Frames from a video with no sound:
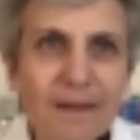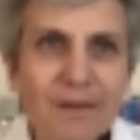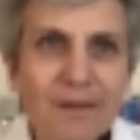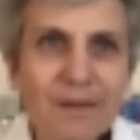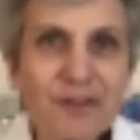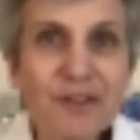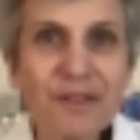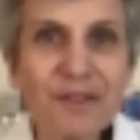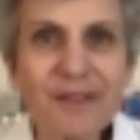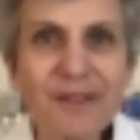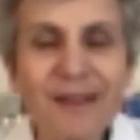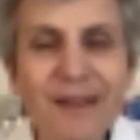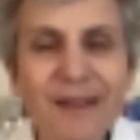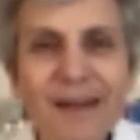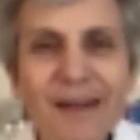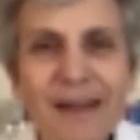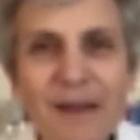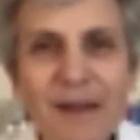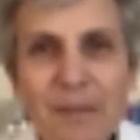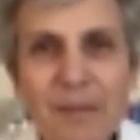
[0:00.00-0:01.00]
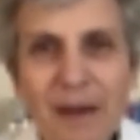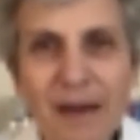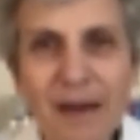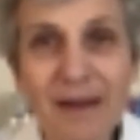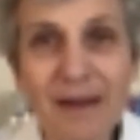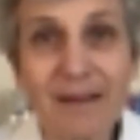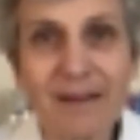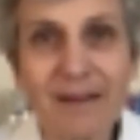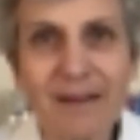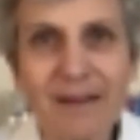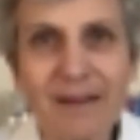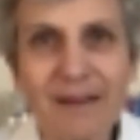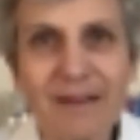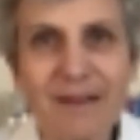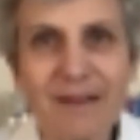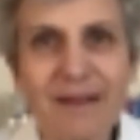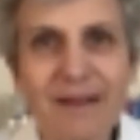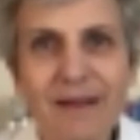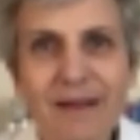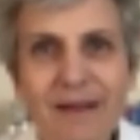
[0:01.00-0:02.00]
So the data came back
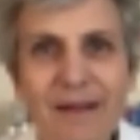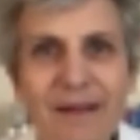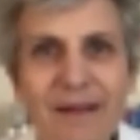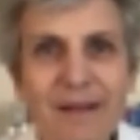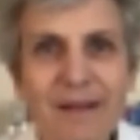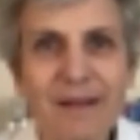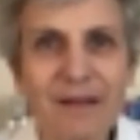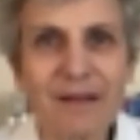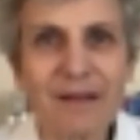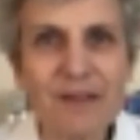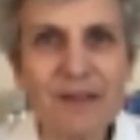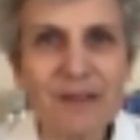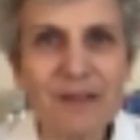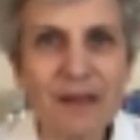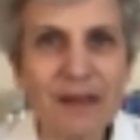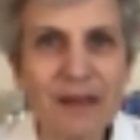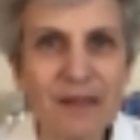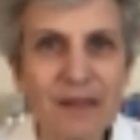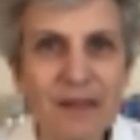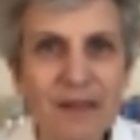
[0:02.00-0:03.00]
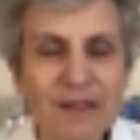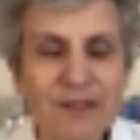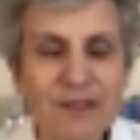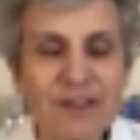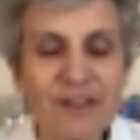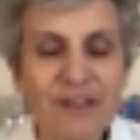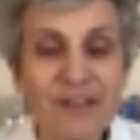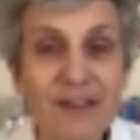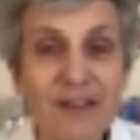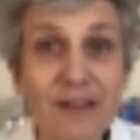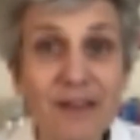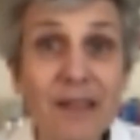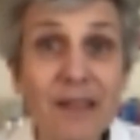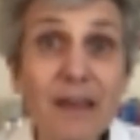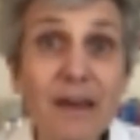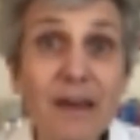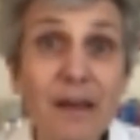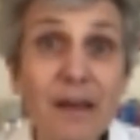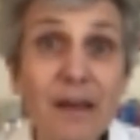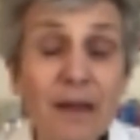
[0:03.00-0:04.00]
and our statistician said,
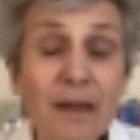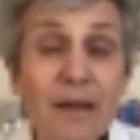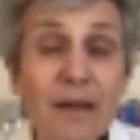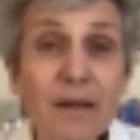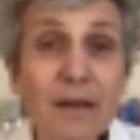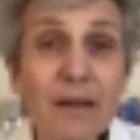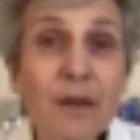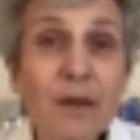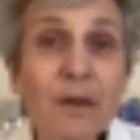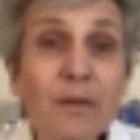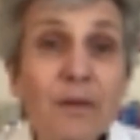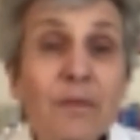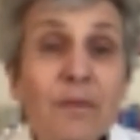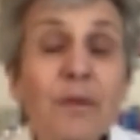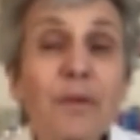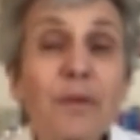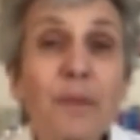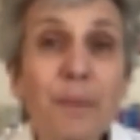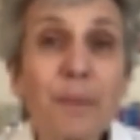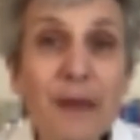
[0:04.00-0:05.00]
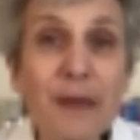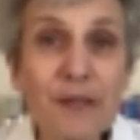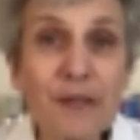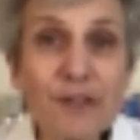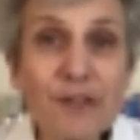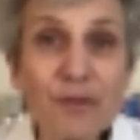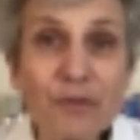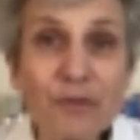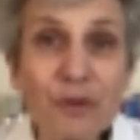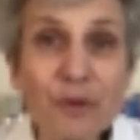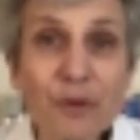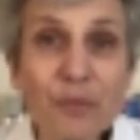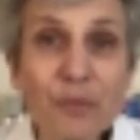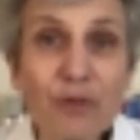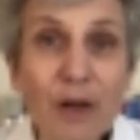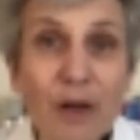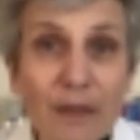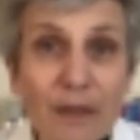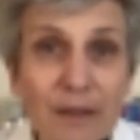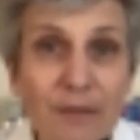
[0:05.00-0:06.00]
yeah, the patient room
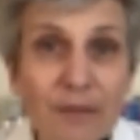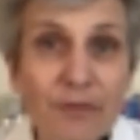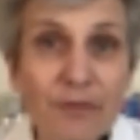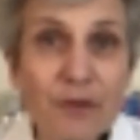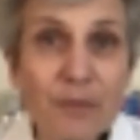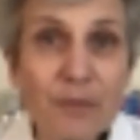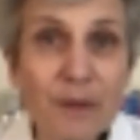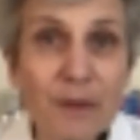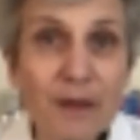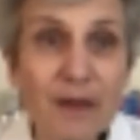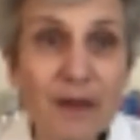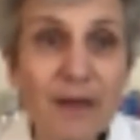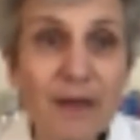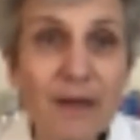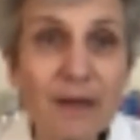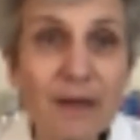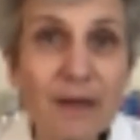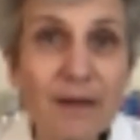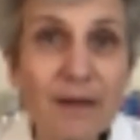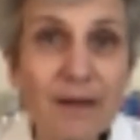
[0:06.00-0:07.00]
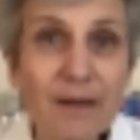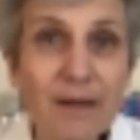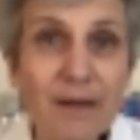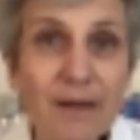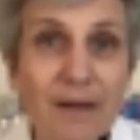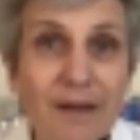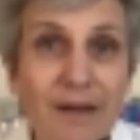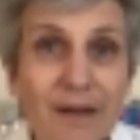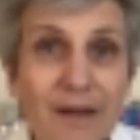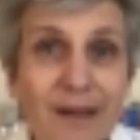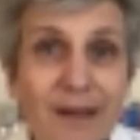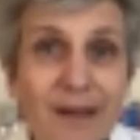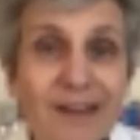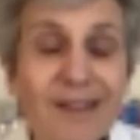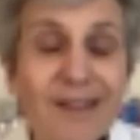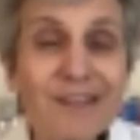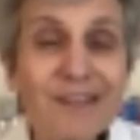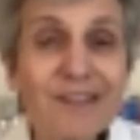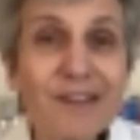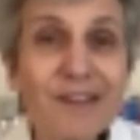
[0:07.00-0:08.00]
relative humidity
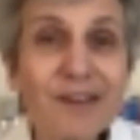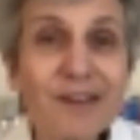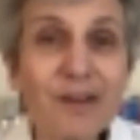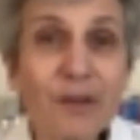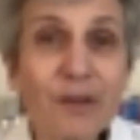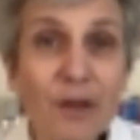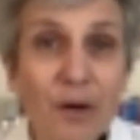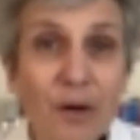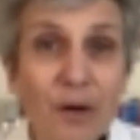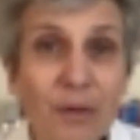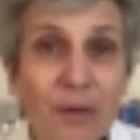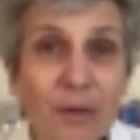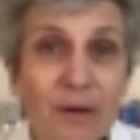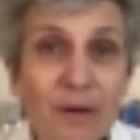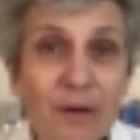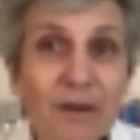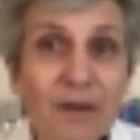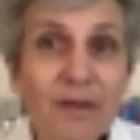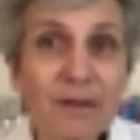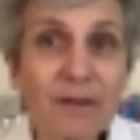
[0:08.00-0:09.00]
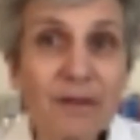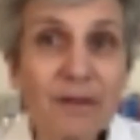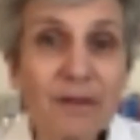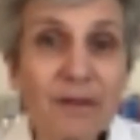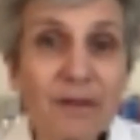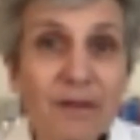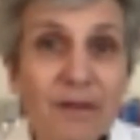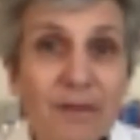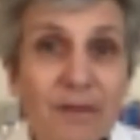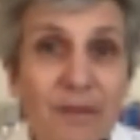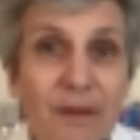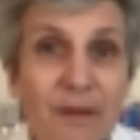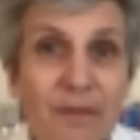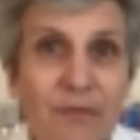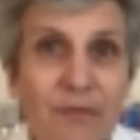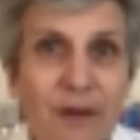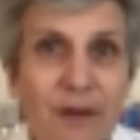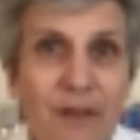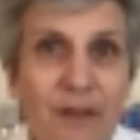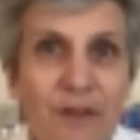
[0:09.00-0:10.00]
is lower, the
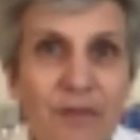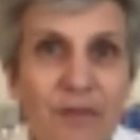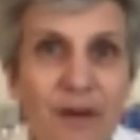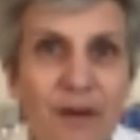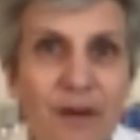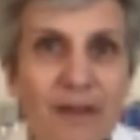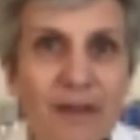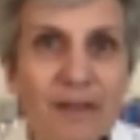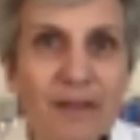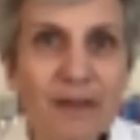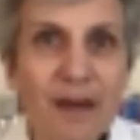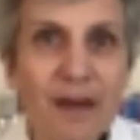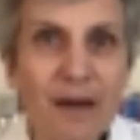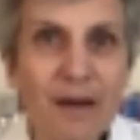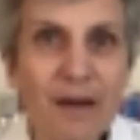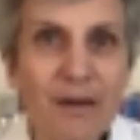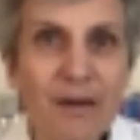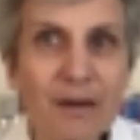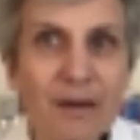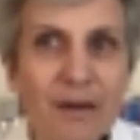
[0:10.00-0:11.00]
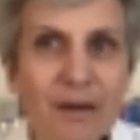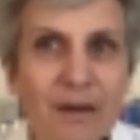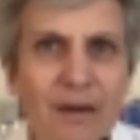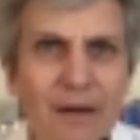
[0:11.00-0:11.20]
infection rate is higher.